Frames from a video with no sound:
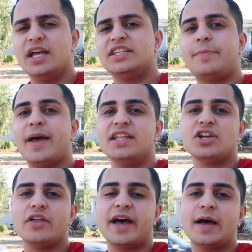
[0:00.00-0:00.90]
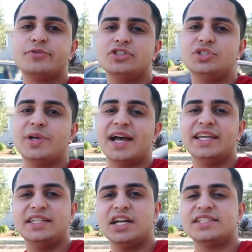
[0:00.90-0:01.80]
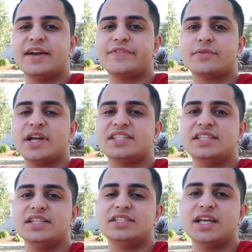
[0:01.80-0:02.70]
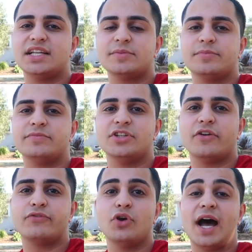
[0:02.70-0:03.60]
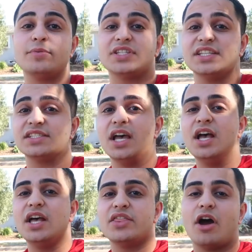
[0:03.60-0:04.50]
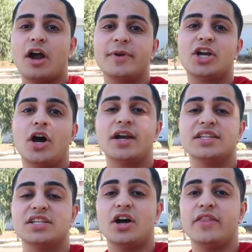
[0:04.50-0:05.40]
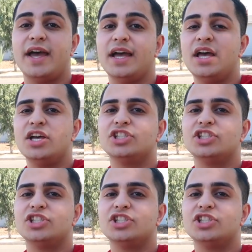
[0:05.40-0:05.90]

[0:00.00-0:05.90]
Depends all the options you got. He does have the red seats. He has a few options, the Harman Kardons and all that.